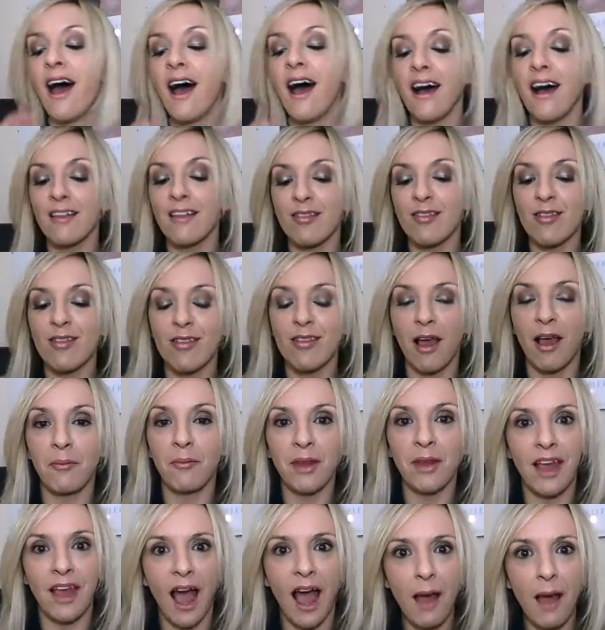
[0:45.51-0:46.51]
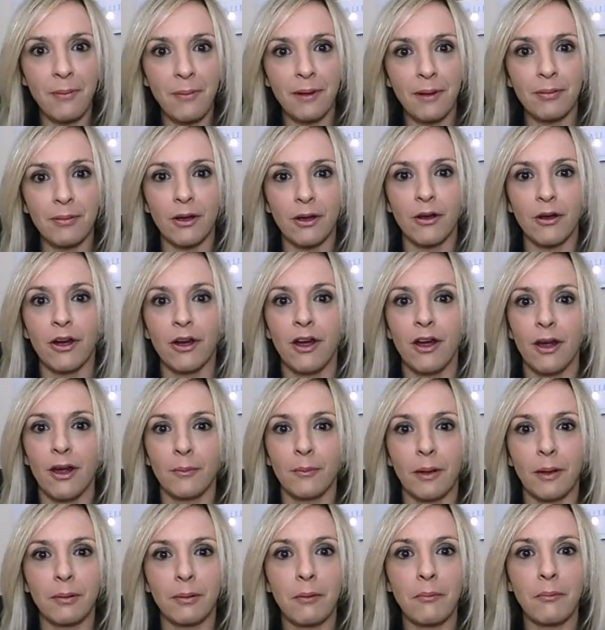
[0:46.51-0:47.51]
And um, yeah, people are
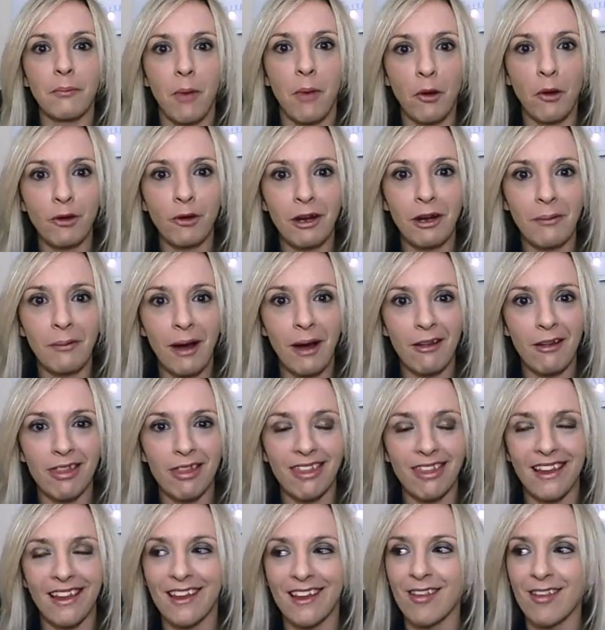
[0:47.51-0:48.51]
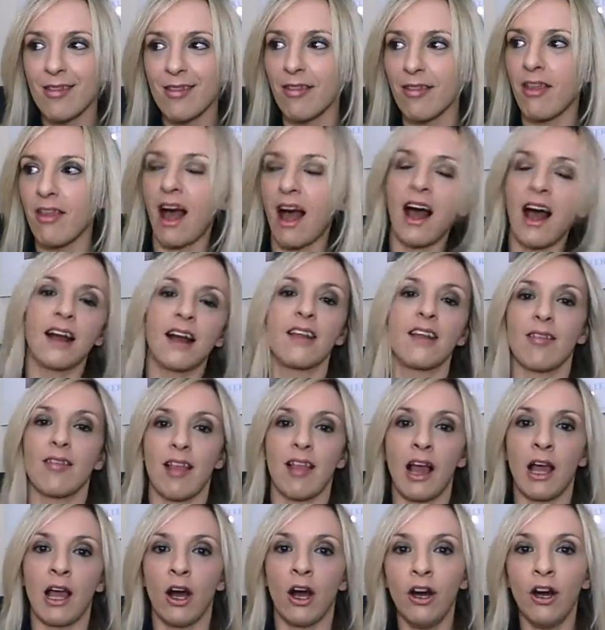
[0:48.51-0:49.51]
people are moaning about things and that, and it's
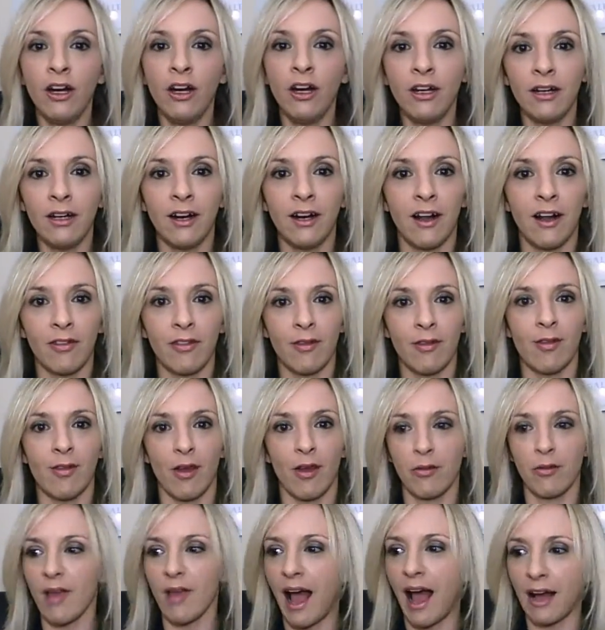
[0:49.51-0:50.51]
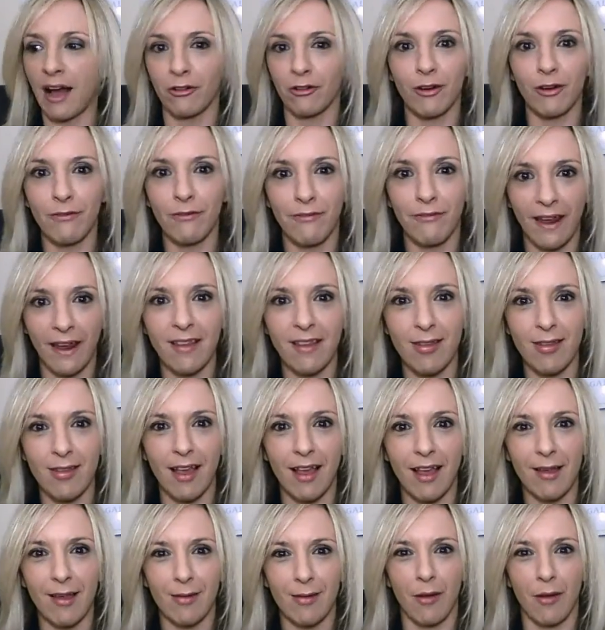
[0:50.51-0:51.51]
like, oh, and there's loads of angry
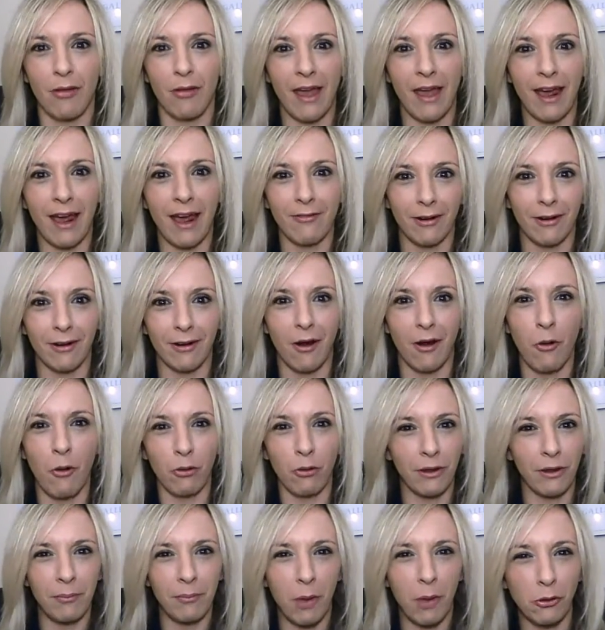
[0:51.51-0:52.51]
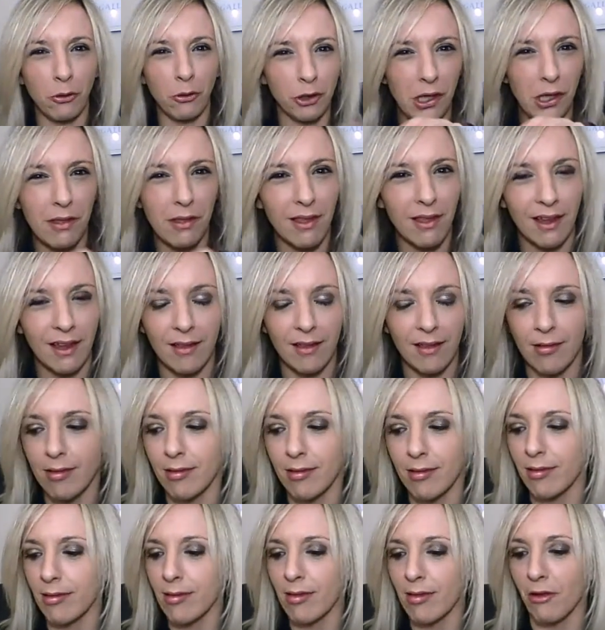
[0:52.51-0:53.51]
faces on there and on the emoji
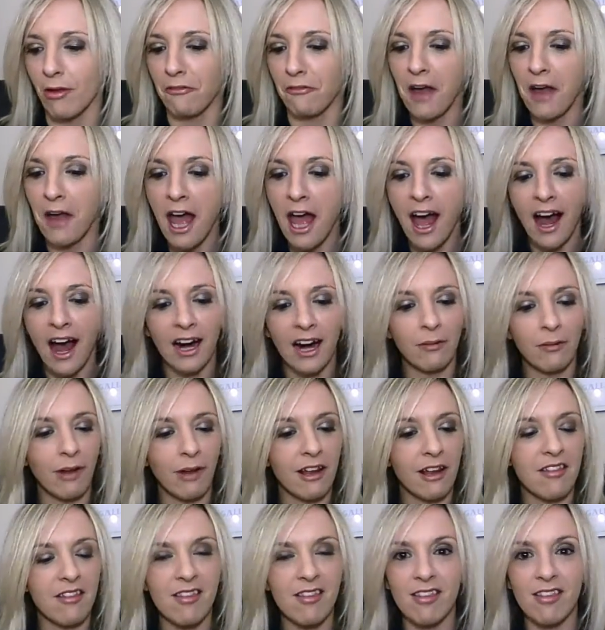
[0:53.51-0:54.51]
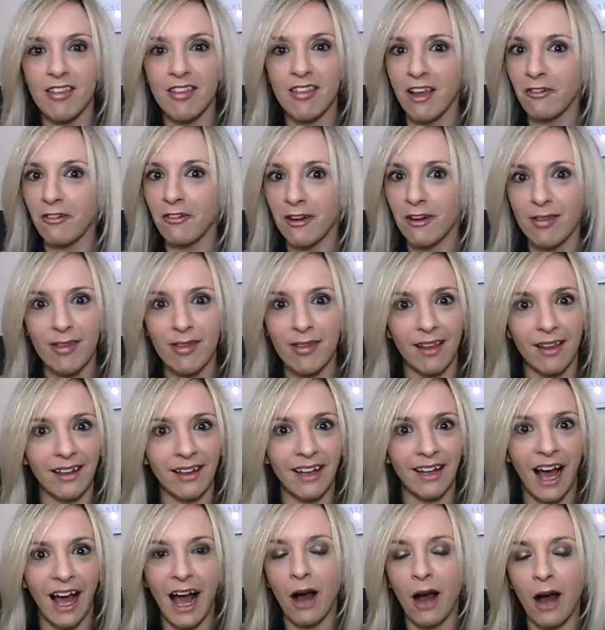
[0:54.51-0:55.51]
things and stuff. And I'm like, seriously,
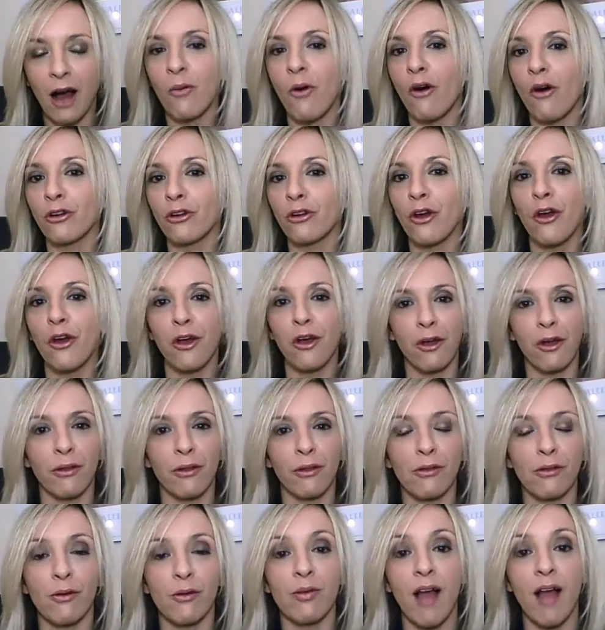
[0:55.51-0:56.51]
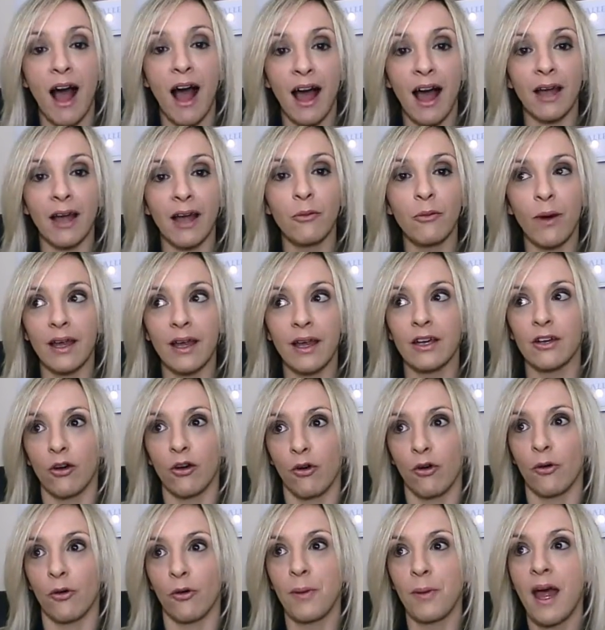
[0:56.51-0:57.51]
how on earth? Because I wake
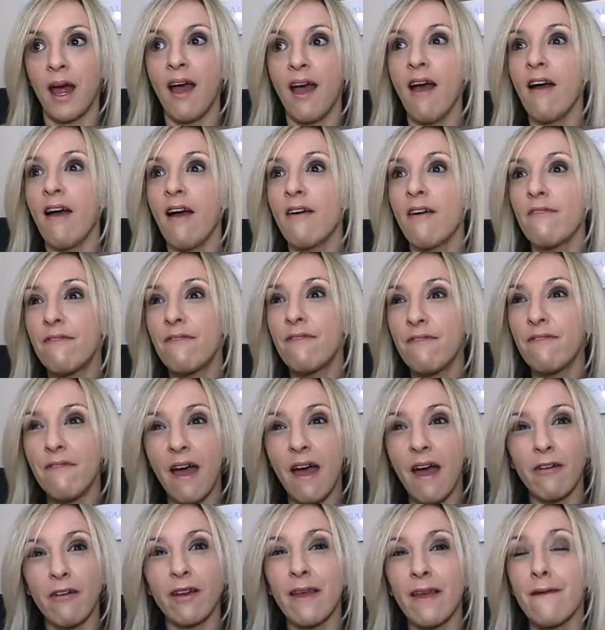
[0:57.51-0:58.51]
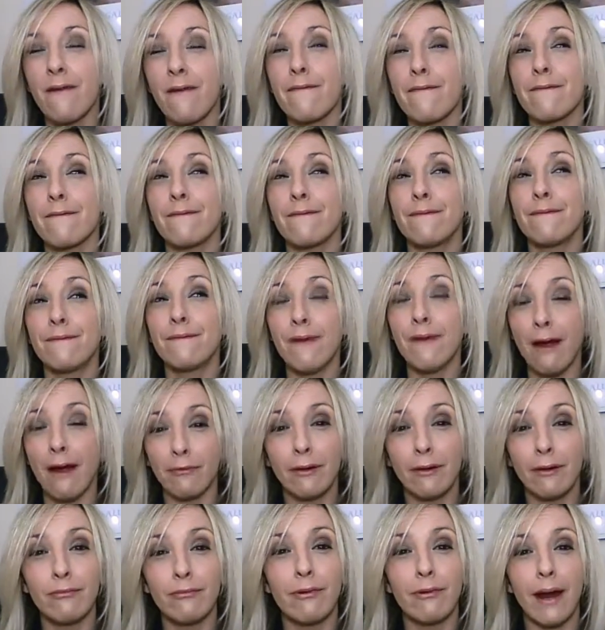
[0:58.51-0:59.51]
up very,
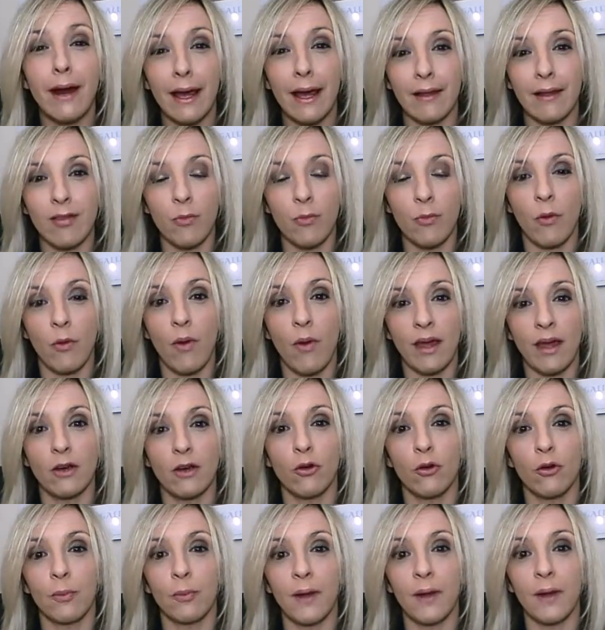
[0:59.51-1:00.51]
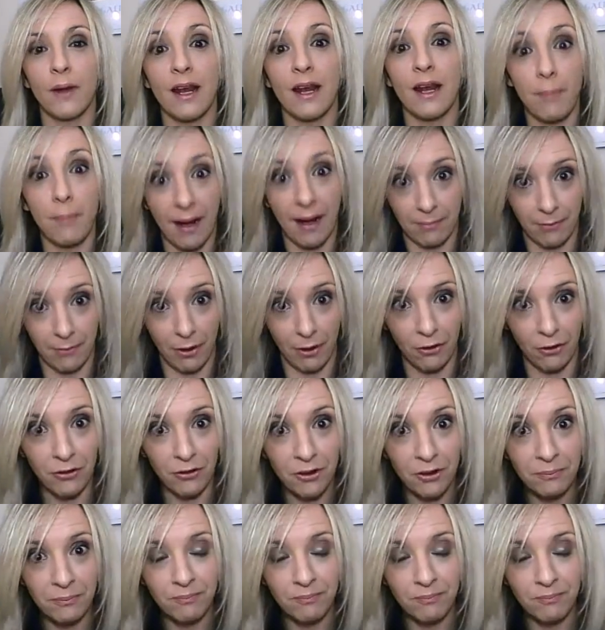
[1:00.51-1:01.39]
very rare to wake up in a bad mood.